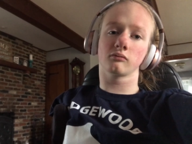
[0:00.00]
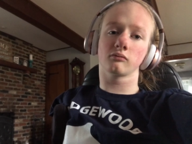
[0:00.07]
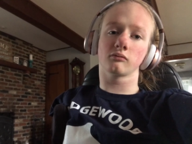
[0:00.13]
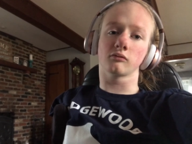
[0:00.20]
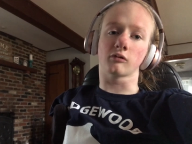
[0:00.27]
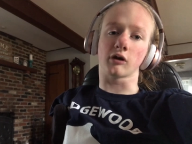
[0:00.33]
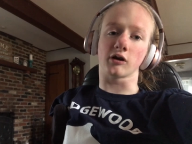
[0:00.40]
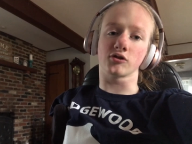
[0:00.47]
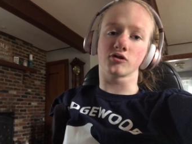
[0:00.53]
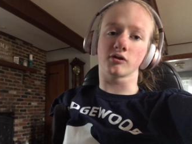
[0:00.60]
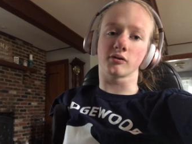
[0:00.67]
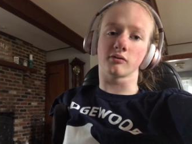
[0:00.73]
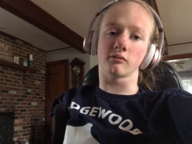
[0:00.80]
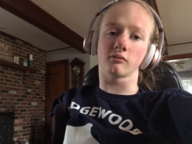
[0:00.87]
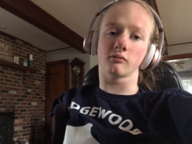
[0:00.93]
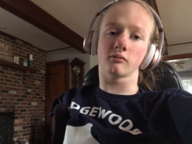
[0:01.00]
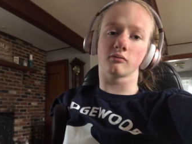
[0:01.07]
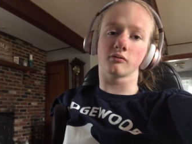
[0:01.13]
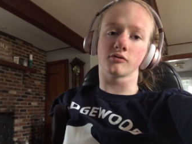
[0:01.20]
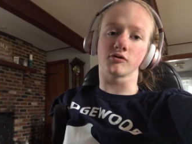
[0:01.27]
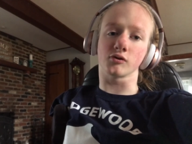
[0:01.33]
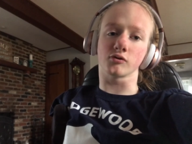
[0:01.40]
Regression
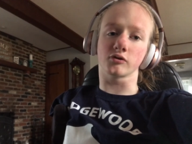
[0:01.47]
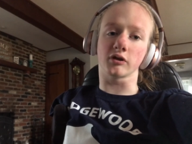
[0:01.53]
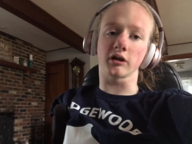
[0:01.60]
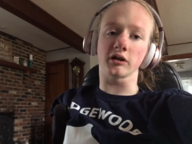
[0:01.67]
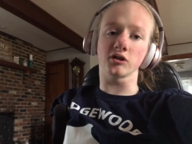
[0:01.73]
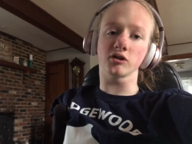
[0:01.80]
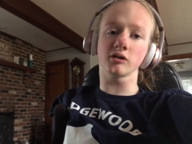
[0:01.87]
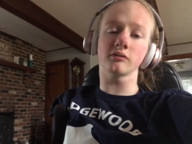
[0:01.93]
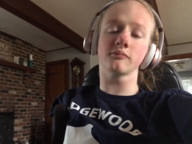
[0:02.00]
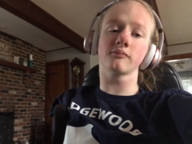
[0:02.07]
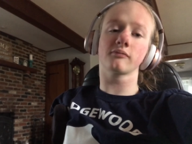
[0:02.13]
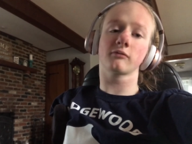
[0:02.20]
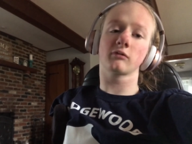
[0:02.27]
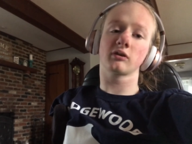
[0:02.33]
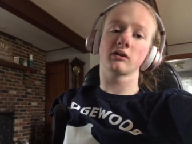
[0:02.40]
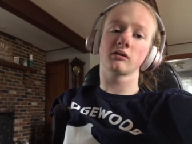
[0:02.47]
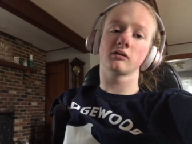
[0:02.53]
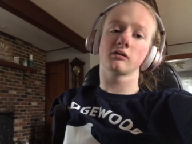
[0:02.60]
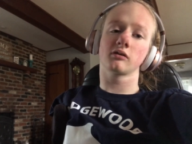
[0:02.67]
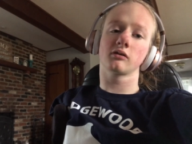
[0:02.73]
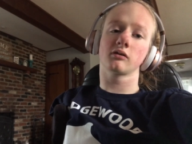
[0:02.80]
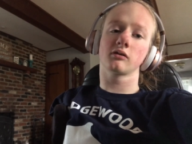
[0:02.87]
Association
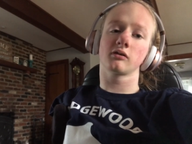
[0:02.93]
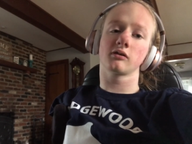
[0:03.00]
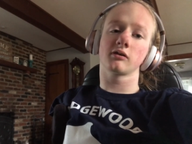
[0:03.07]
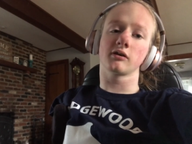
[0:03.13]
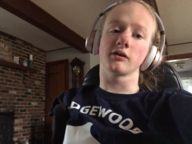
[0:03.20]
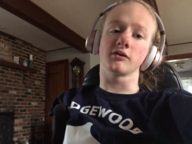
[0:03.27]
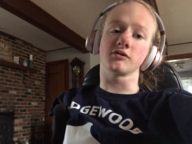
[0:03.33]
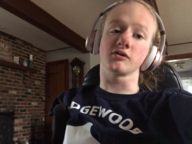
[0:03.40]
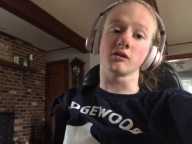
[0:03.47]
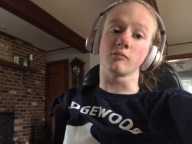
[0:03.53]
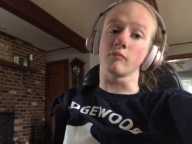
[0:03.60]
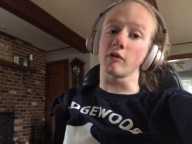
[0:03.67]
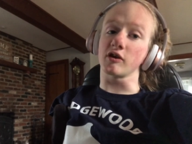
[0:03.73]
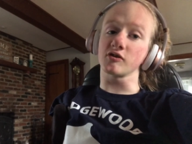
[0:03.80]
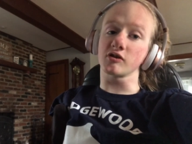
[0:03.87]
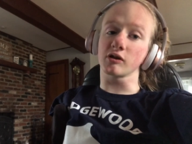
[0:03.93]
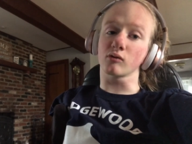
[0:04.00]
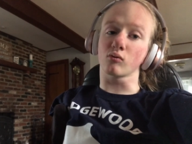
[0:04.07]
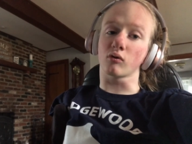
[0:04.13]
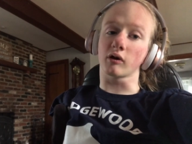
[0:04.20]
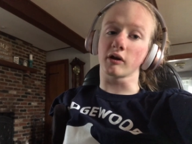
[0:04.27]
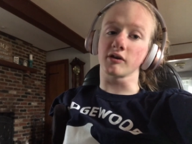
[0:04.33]
is an amazing
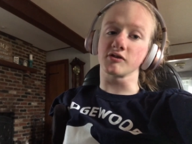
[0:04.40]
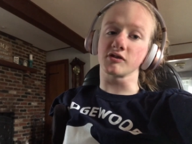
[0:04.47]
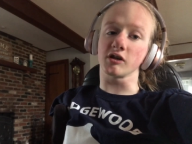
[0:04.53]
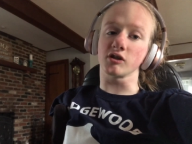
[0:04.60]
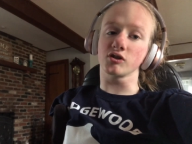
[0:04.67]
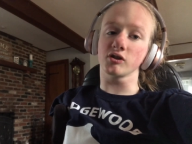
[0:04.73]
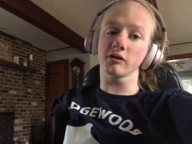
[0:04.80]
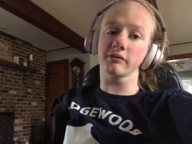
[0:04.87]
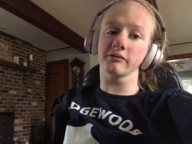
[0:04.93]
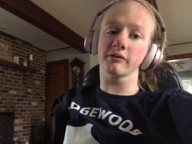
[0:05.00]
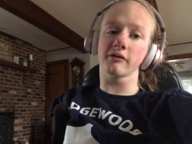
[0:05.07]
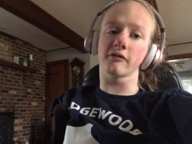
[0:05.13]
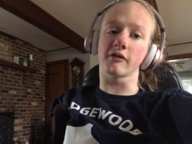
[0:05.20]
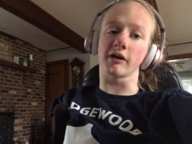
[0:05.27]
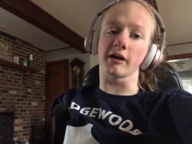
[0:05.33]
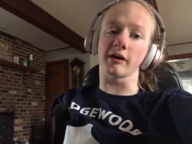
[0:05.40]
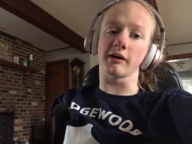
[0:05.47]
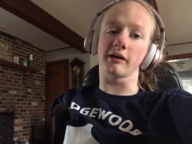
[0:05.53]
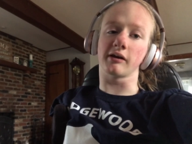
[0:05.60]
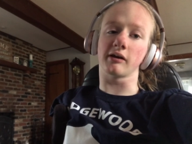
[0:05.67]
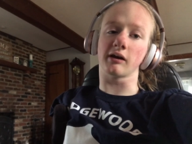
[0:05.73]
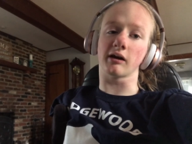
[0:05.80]
organization.
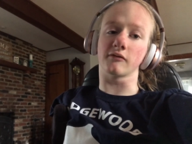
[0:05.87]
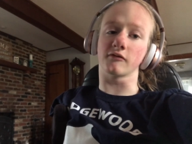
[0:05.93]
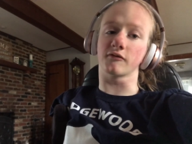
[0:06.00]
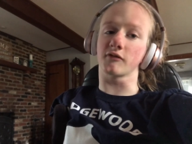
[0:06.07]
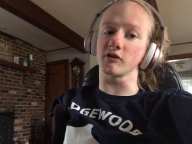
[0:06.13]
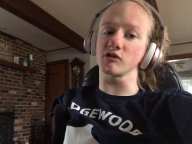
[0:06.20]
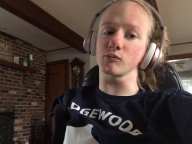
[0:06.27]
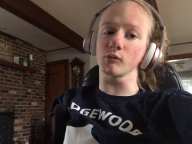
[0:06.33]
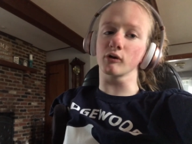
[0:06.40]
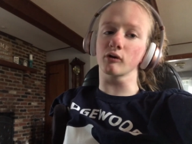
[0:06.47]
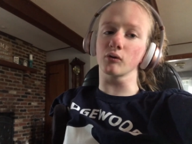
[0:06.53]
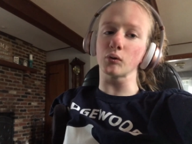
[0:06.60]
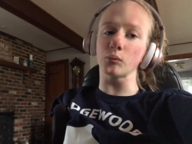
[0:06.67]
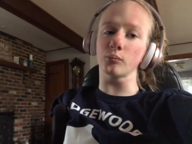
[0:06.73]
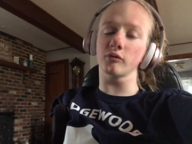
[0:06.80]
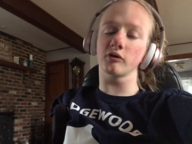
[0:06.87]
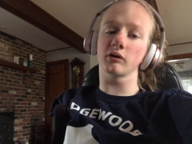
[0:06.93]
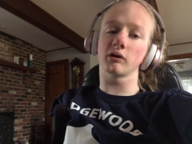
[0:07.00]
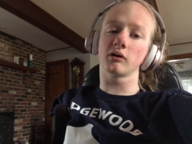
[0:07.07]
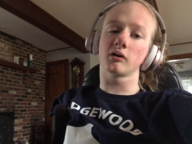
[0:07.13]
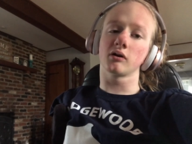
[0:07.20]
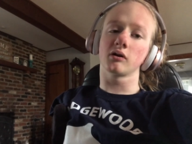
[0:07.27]
They have a Facebook group
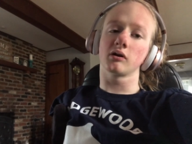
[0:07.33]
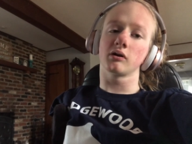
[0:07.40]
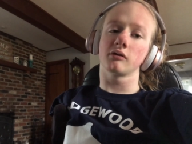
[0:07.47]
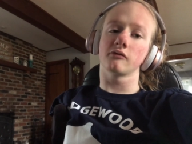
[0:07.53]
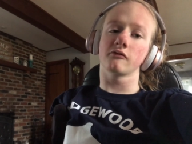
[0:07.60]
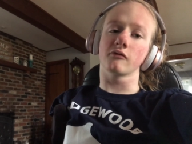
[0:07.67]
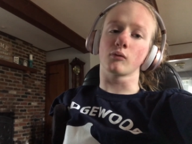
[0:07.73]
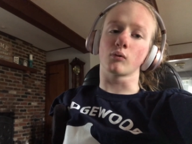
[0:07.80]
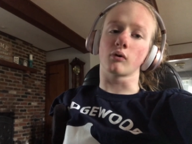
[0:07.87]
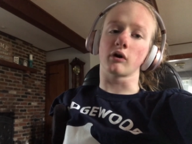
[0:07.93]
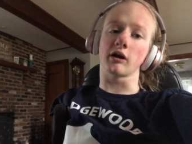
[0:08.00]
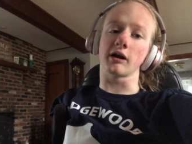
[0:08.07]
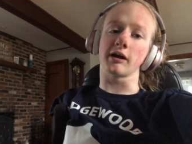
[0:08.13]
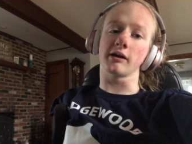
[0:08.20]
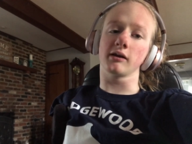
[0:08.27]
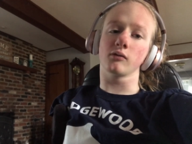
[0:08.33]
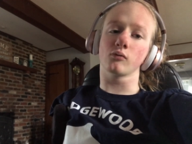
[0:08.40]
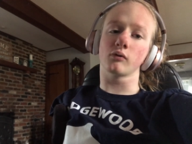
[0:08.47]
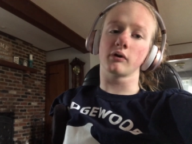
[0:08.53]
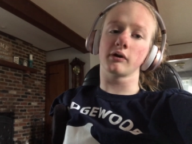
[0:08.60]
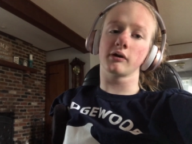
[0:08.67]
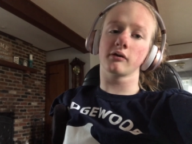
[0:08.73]
for
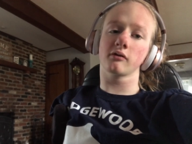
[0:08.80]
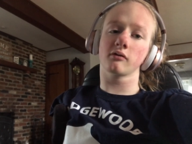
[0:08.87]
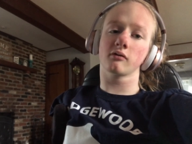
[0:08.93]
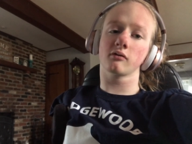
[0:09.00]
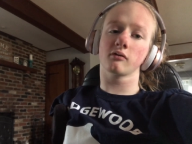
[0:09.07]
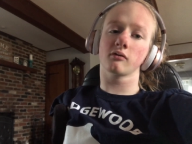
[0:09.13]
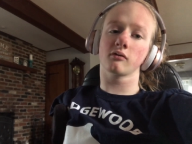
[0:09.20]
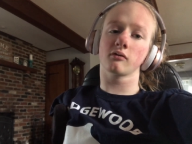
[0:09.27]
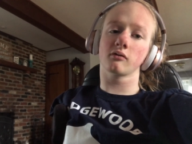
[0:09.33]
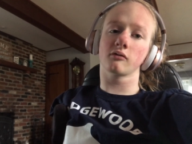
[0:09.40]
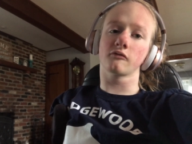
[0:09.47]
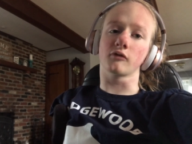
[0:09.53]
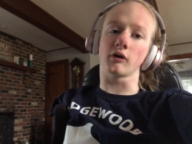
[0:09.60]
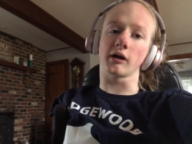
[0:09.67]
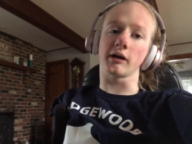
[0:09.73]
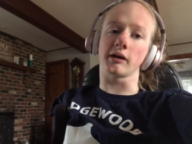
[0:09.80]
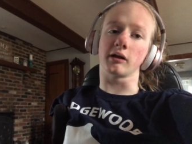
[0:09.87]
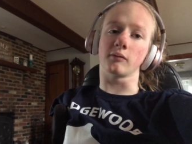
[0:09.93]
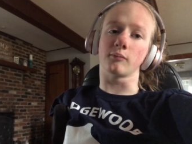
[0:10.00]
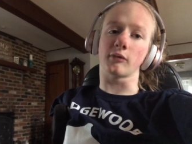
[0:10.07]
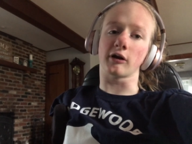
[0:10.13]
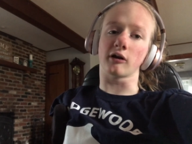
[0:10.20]
anyone, for
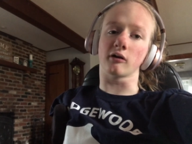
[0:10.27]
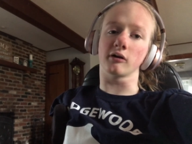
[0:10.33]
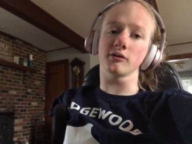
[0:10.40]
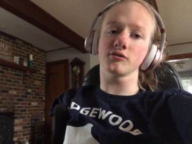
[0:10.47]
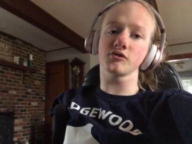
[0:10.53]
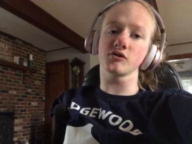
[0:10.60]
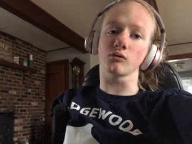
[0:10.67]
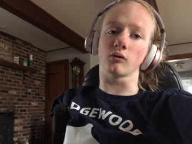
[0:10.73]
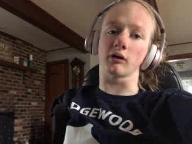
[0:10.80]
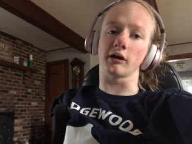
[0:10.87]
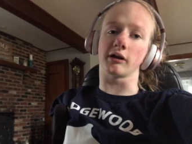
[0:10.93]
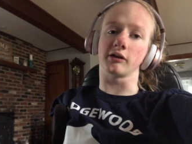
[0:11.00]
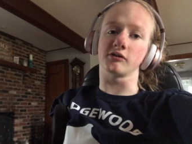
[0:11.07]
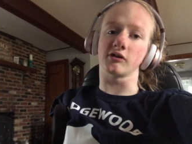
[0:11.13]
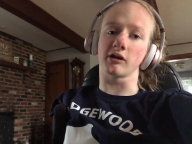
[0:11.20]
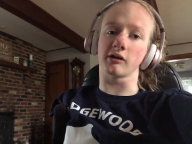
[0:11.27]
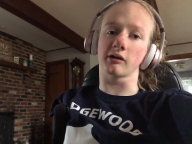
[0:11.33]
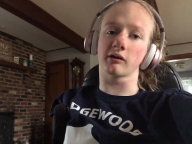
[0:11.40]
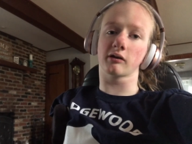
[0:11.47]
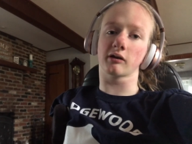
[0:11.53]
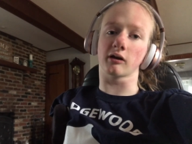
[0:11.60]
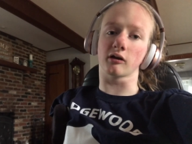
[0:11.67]
any parents or any take
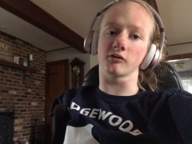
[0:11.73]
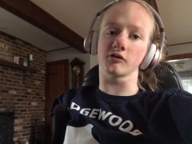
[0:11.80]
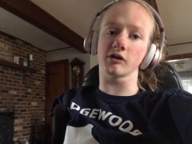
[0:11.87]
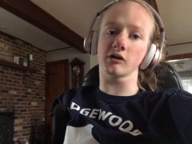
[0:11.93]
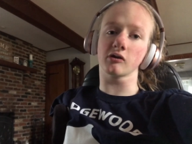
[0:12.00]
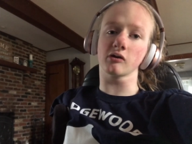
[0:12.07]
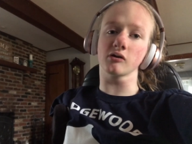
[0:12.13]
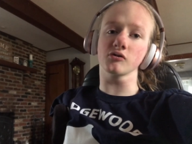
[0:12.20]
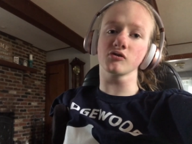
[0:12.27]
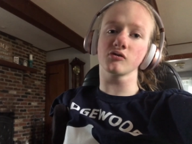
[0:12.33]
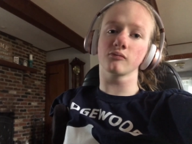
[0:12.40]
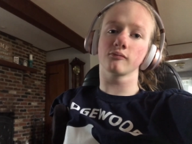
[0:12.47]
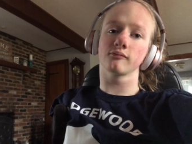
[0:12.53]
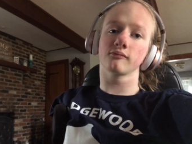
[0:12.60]
caretakers,